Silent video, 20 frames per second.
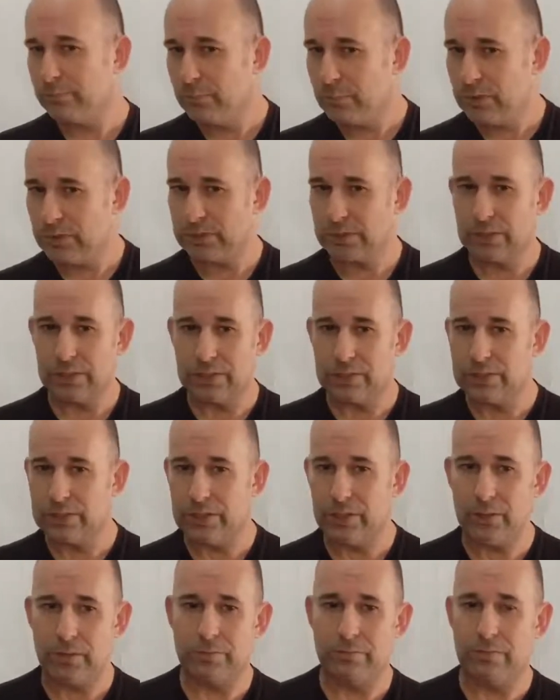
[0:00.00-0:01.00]
was going to
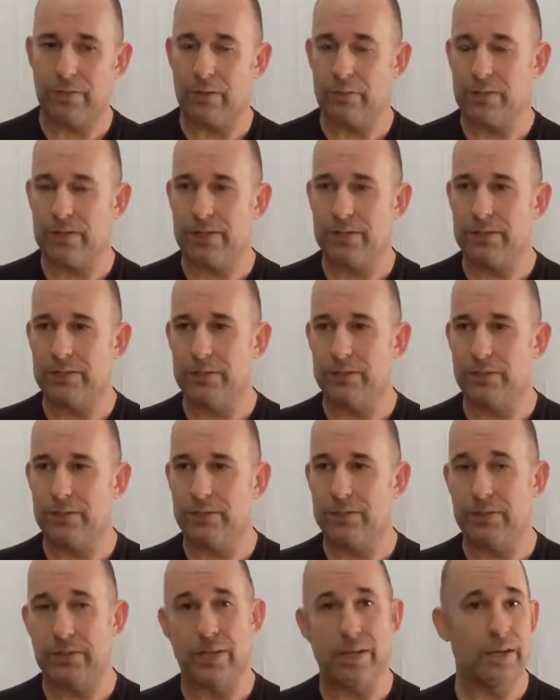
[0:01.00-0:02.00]
show it float into
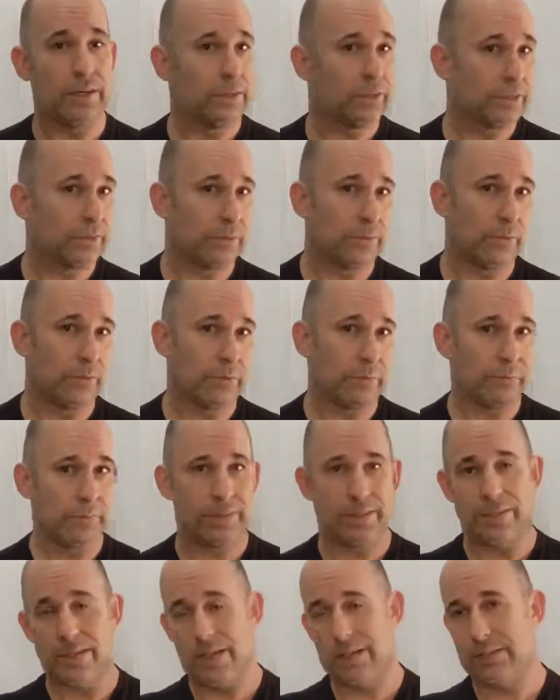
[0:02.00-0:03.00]
delayed sword,
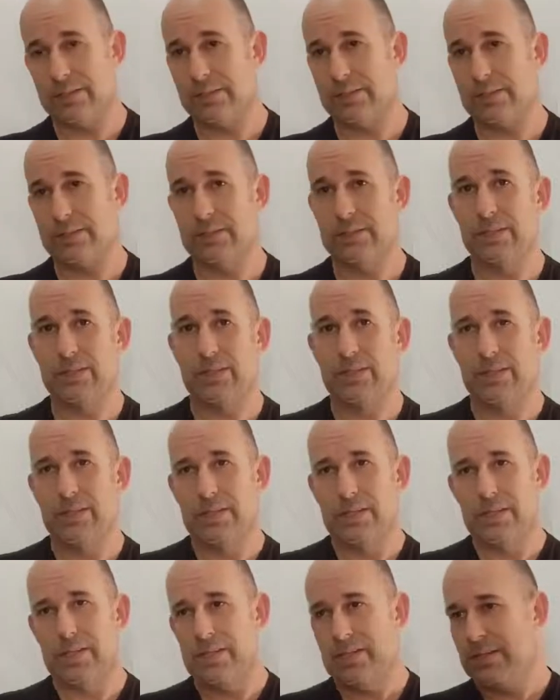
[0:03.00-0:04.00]
but that's
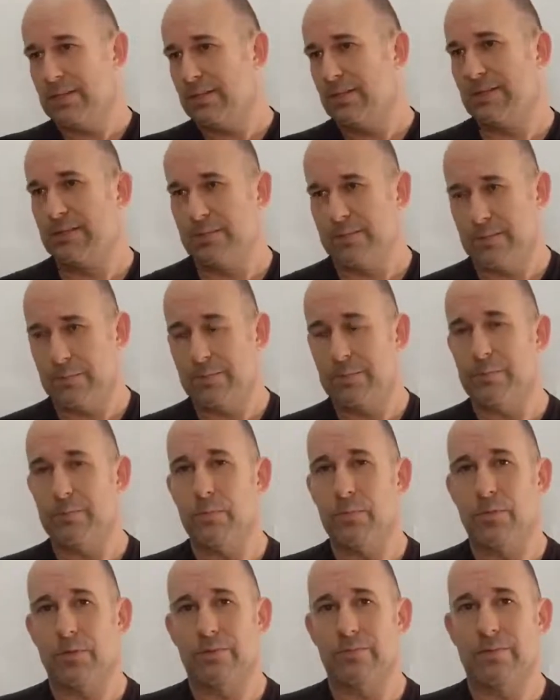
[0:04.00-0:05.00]
a little bit
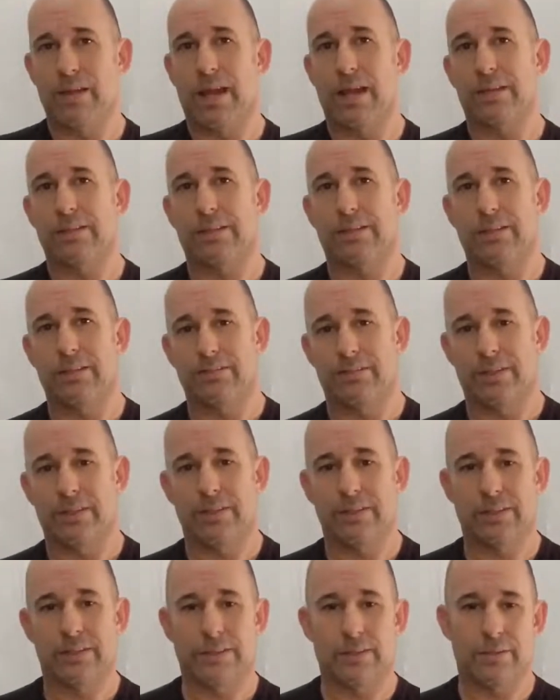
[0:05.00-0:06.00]
more advanced of a
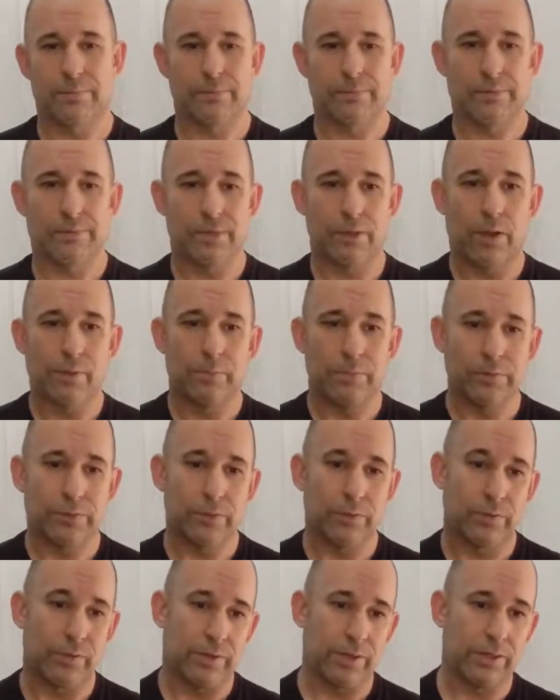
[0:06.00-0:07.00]
something. So I'm going to
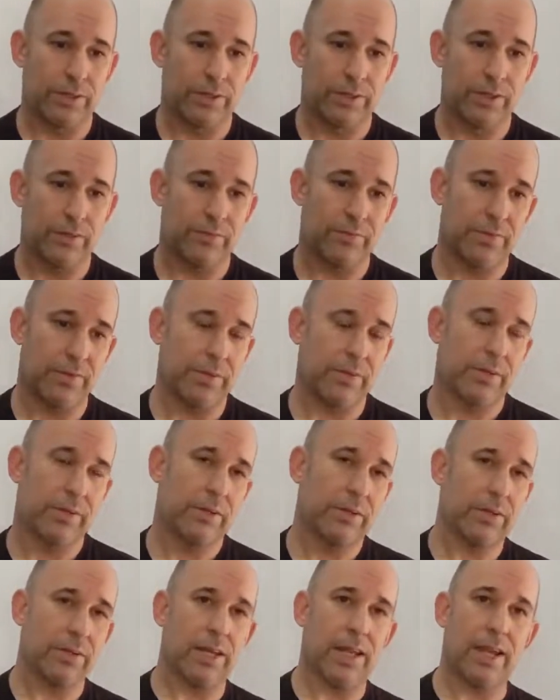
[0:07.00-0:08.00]
show him a different
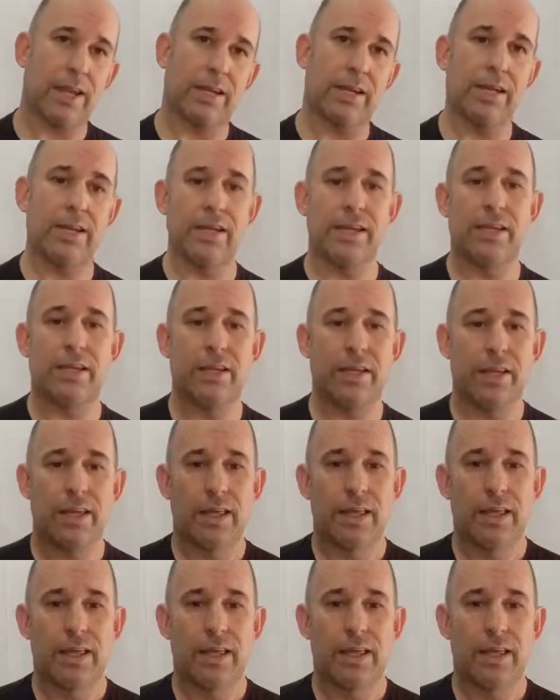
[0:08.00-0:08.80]
technique,